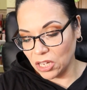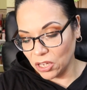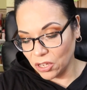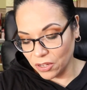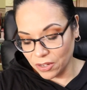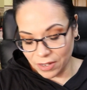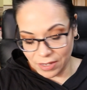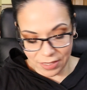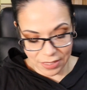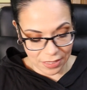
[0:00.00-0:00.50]
it
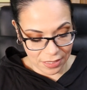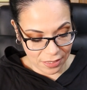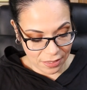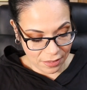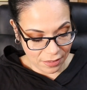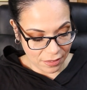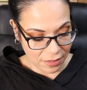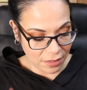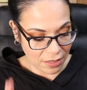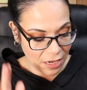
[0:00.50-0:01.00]
looks.
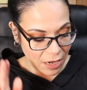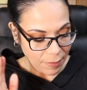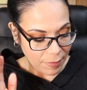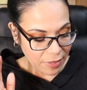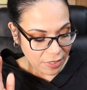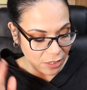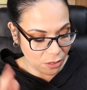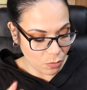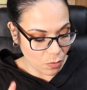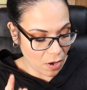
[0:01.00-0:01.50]
So let
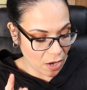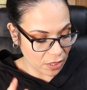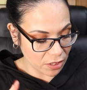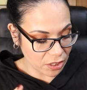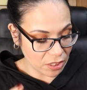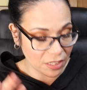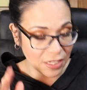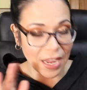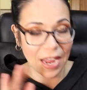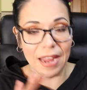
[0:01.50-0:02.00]
me swatch these.